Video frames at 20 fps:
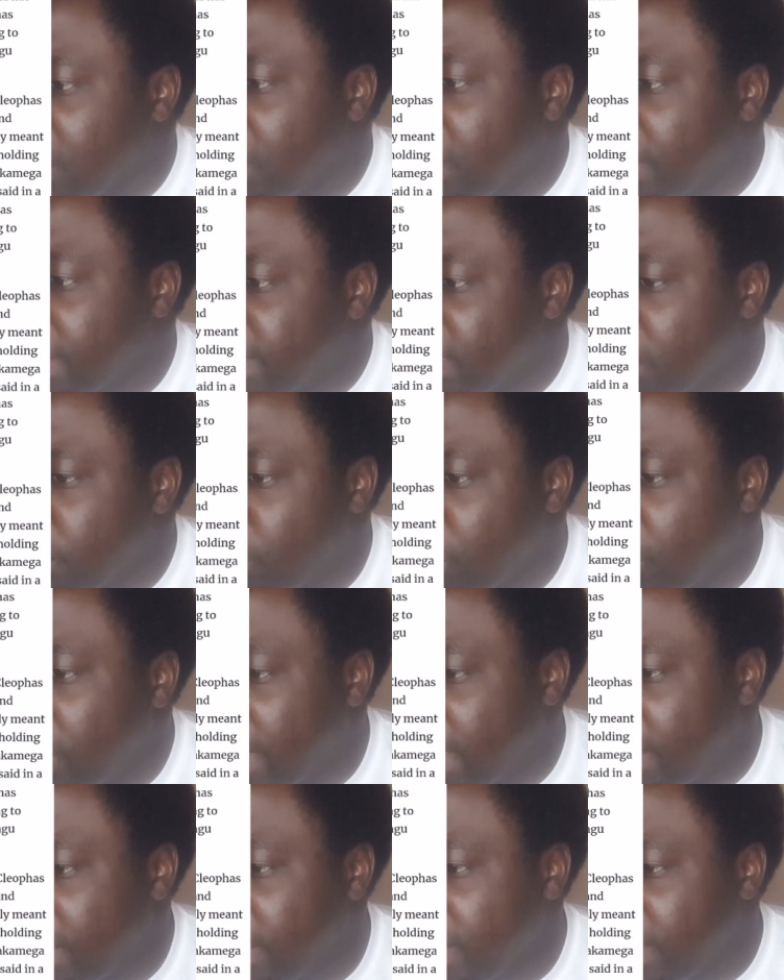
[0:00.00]

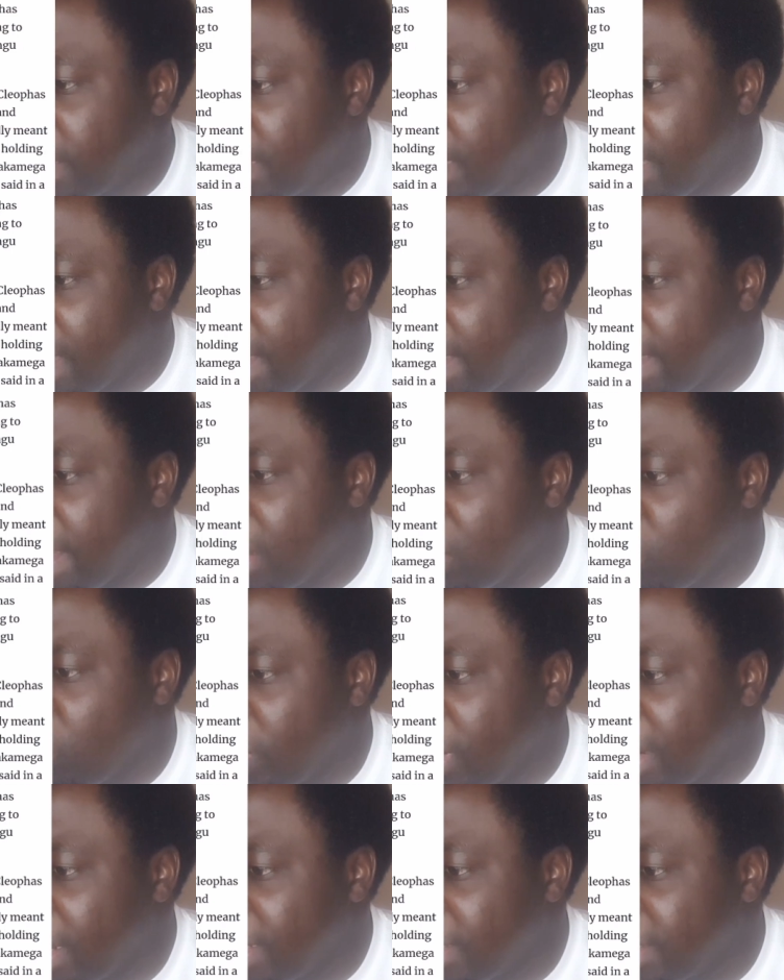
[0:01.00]
regrettable and
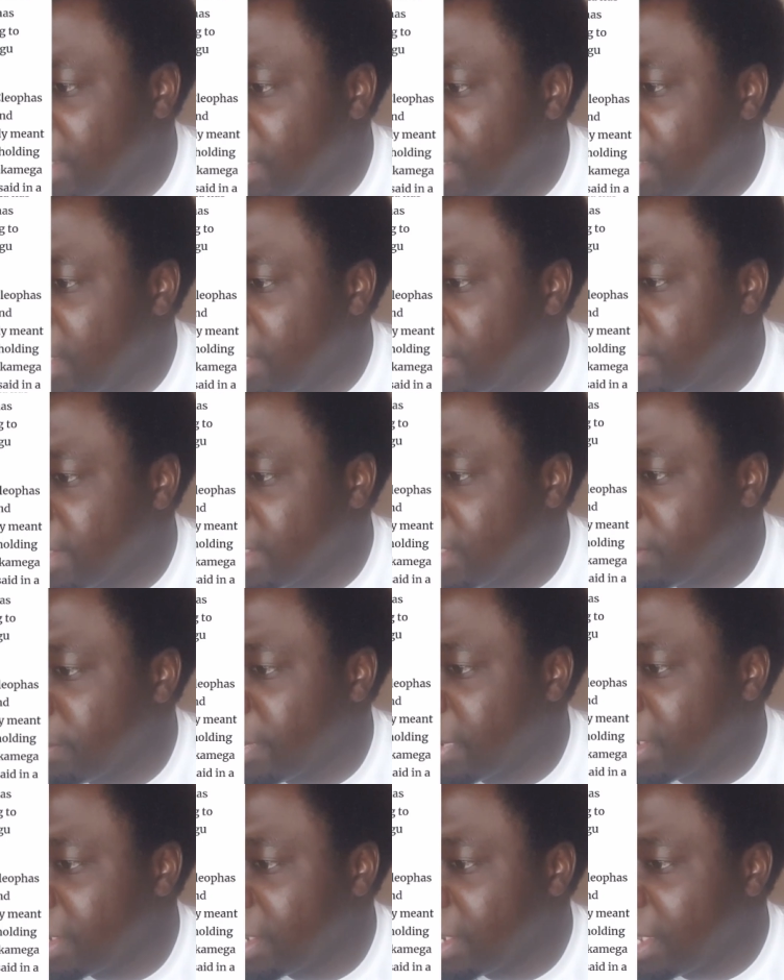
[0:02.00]
unwarranted
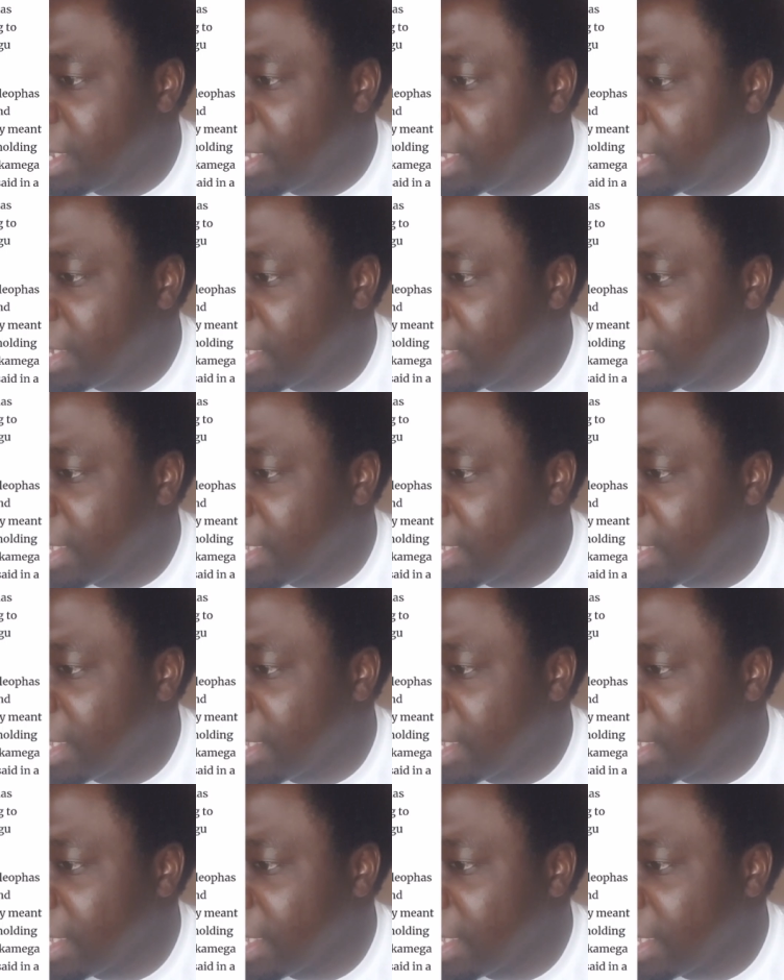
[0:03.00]
statement